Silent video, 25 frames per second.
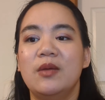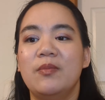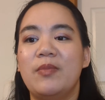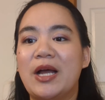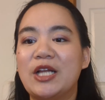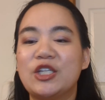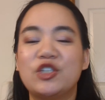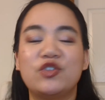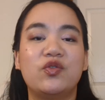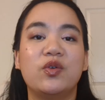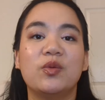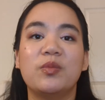
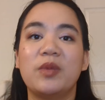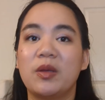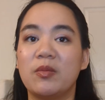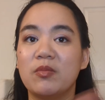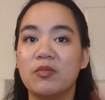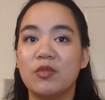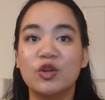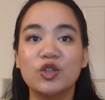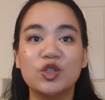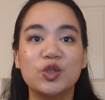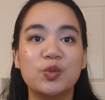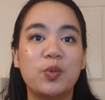batch
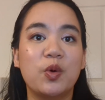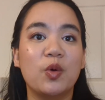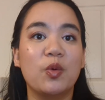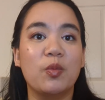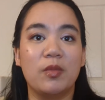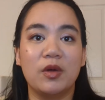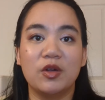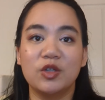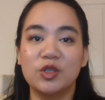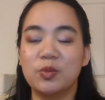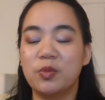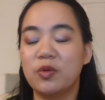filming
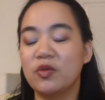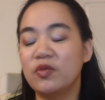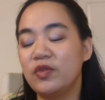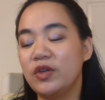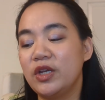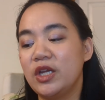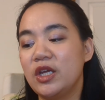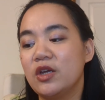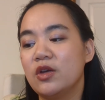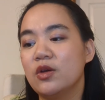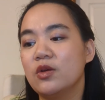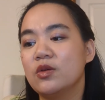multiple
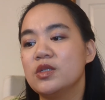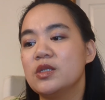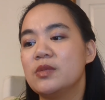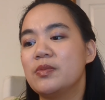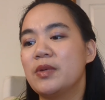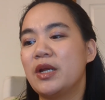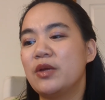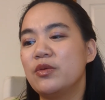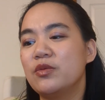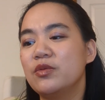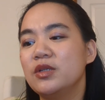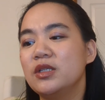
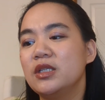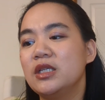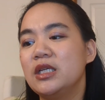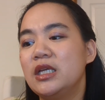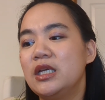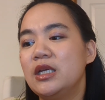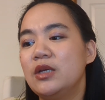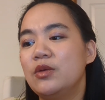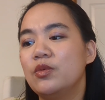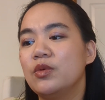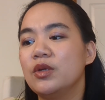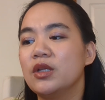videos, but I
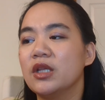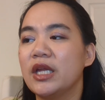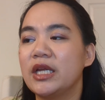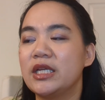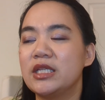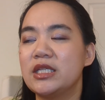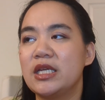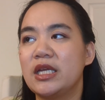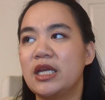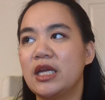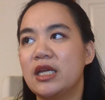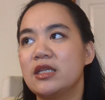really would
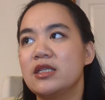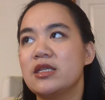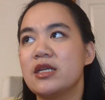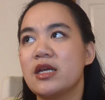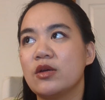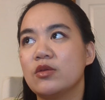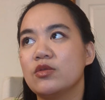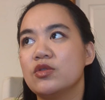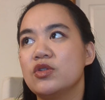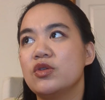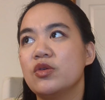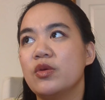like to get
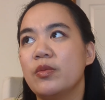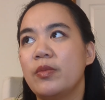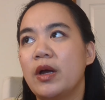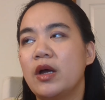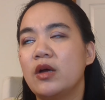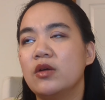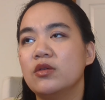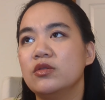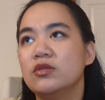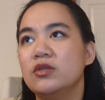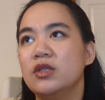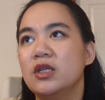down to
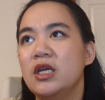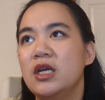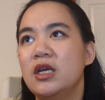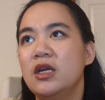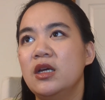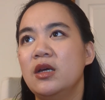about